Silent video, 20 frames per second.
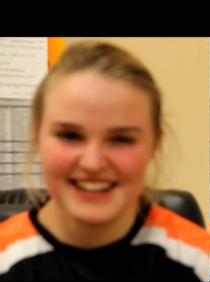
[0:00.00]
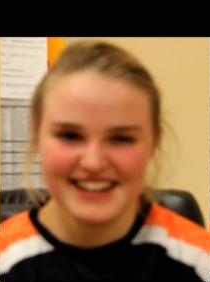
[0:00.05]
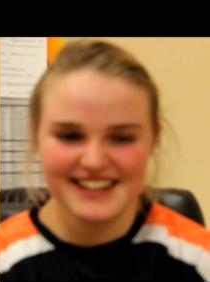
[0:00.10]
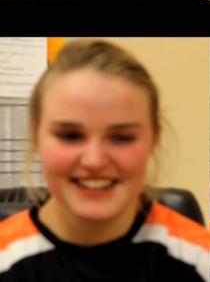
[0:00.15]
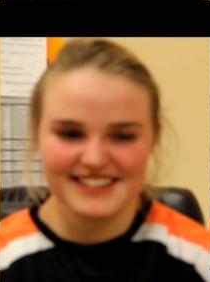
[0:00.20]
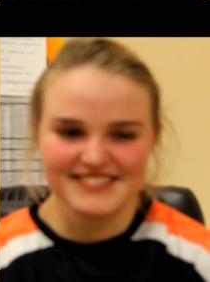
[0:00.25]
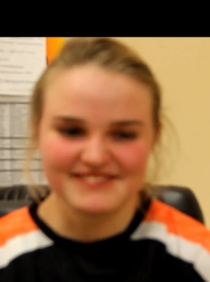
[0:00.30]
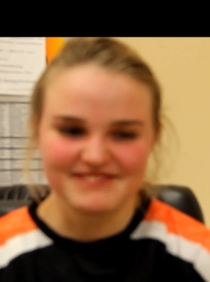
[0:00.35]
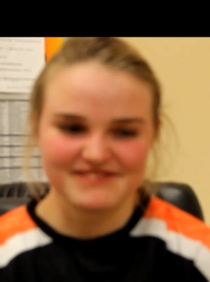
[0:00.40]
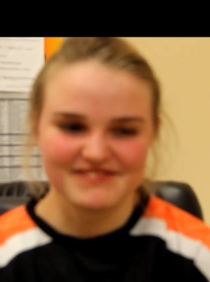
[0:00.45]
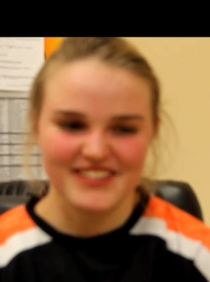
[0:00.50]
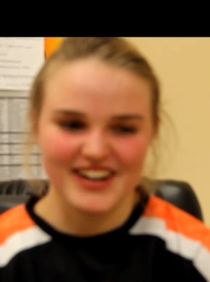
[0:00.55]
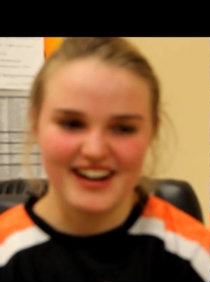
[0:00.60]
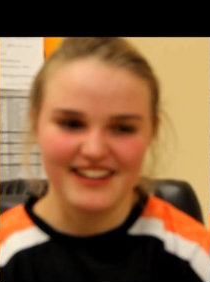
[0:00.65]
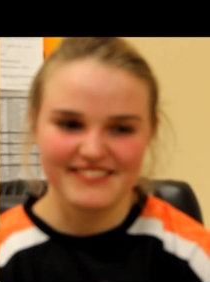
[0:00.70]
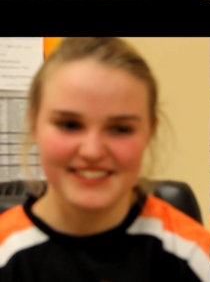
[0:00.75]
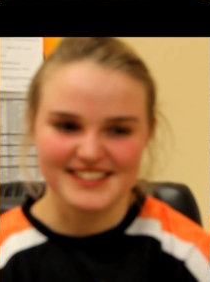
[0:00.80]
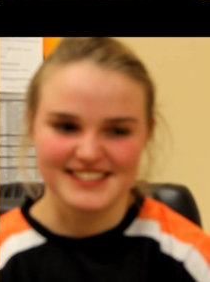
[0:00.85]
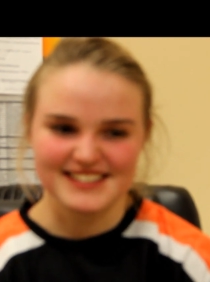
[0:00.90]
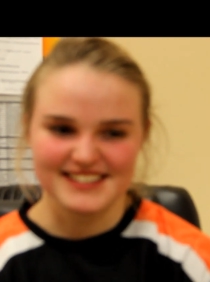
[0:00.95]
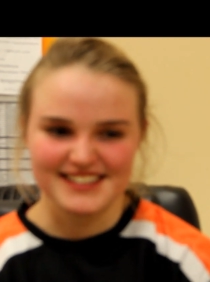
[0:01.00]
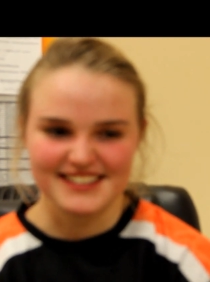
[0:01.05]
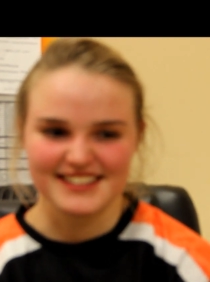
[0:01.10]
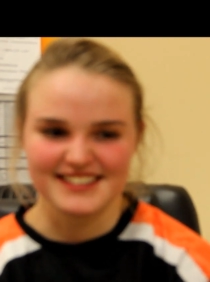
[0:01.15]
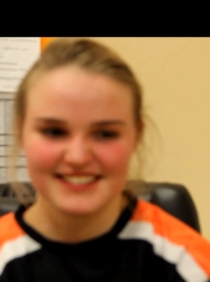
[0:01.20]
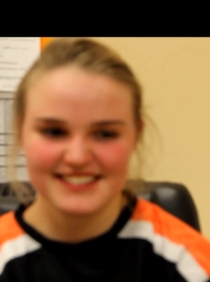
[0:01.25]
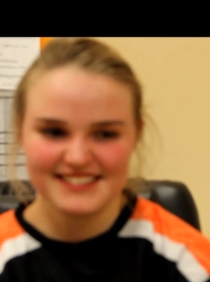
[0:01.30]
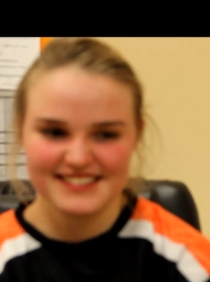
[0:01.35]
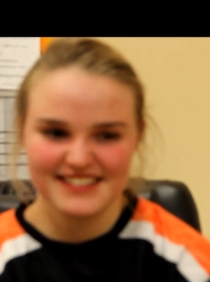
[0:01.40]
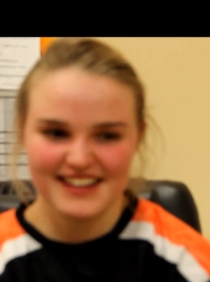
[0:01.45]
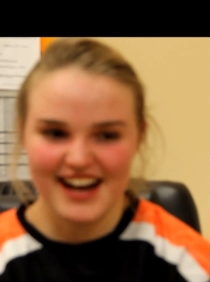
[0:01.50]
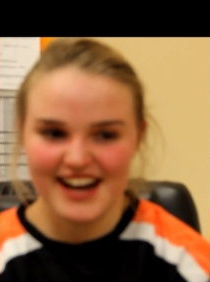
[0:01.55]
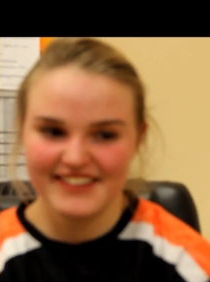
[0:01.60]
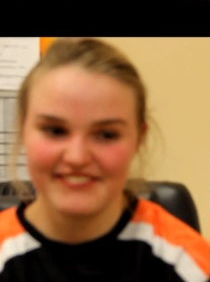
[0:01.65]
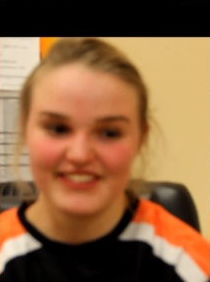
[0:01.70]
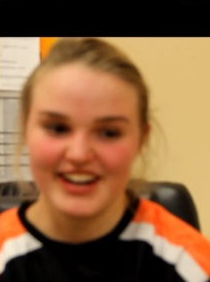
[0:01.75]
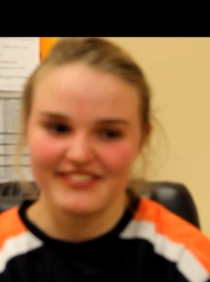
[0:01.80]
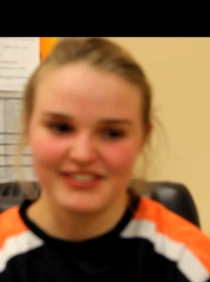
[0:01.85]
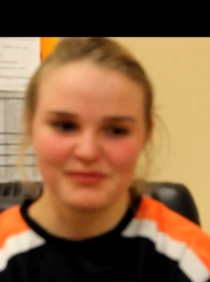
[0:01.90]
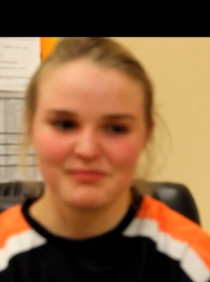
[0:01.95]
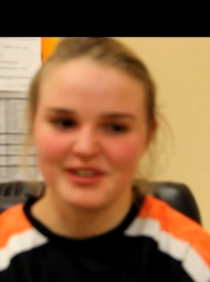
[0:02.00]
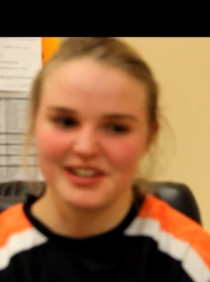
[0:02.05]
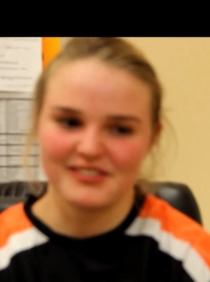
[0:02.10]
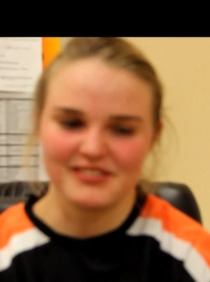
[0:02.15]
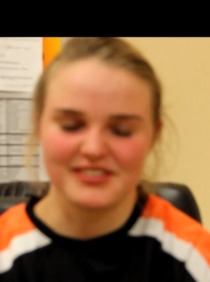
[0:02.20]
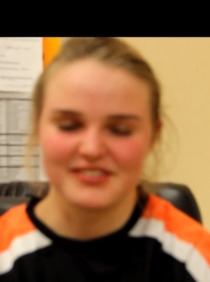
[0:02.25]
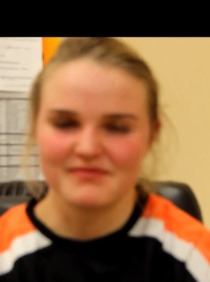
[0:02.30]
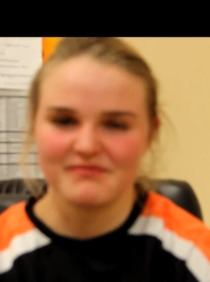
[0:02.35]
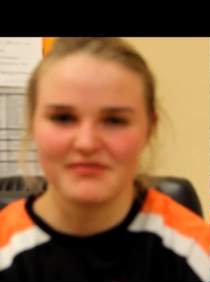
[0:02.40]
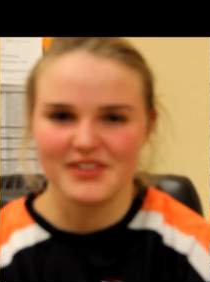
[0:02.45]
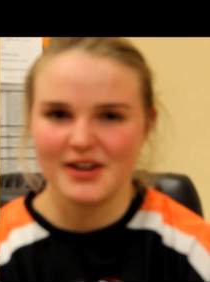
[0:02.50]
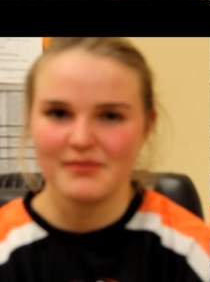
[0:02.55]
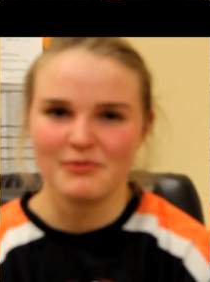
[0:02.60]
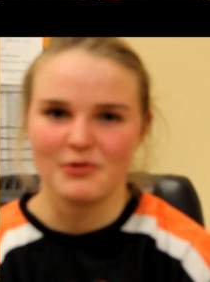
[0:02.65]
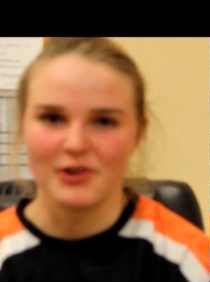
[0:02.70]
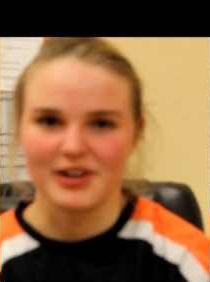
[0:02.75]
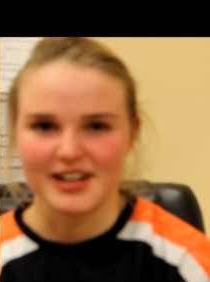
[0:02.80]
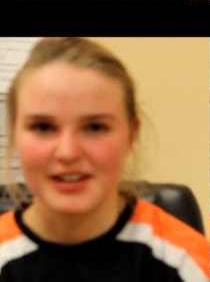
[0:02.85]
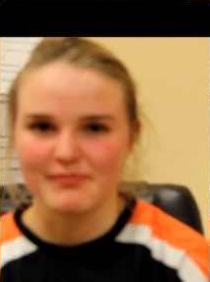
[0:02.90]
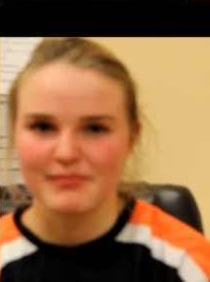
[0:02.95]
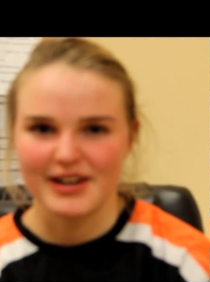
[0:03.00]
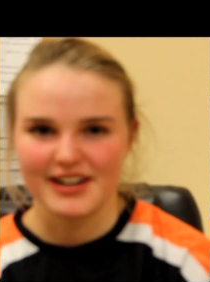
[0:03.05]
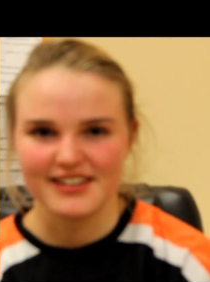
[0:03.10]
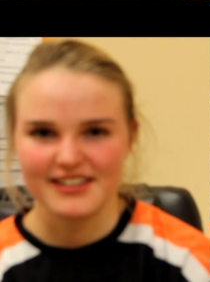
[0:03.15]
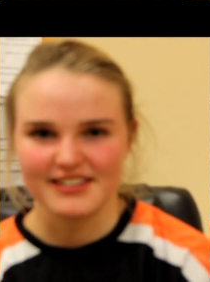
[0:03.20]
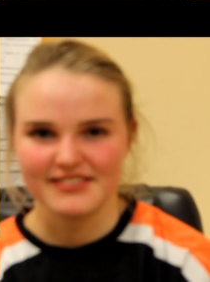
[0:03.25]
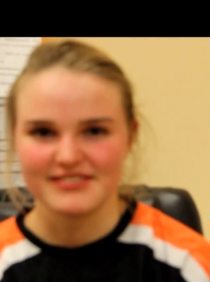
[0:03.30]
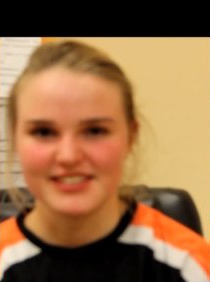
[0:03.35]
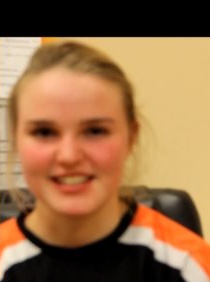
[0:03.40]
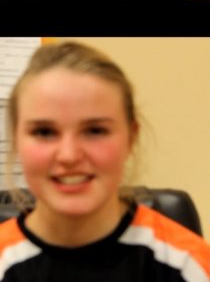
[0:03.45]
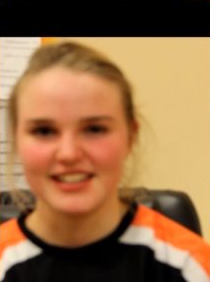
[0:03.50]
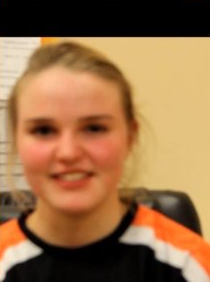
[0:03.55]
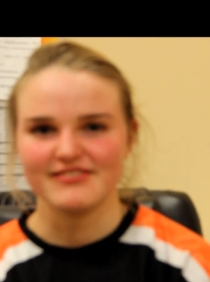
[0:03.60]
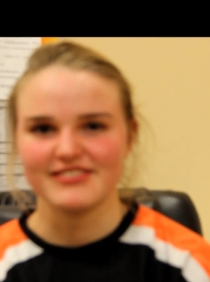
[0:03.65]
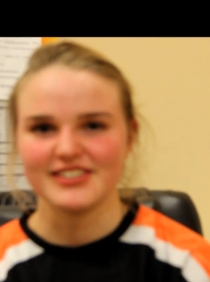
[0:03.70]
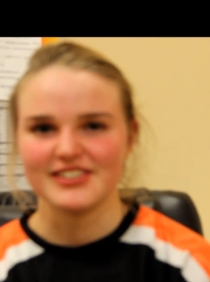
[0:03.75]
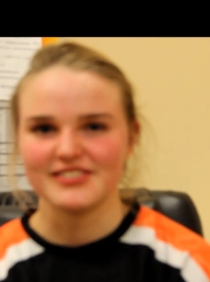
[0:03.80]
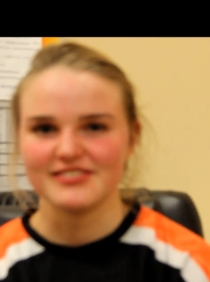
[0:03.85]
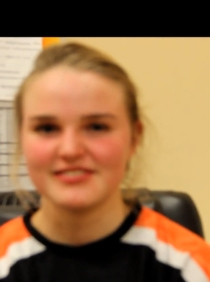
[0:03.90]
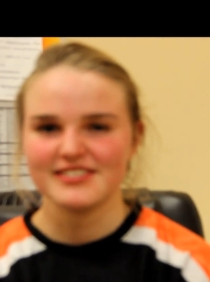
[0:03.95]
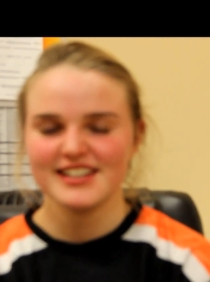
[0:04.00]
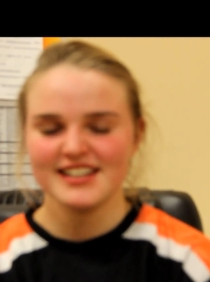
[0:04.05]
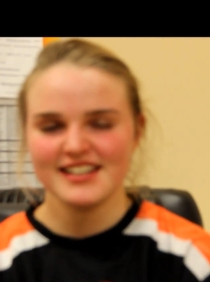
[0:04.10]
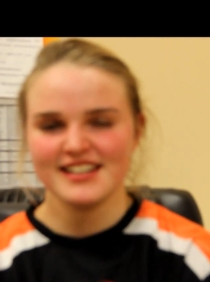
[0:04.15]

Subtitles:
Obviously, I've never played with a more competitive team who've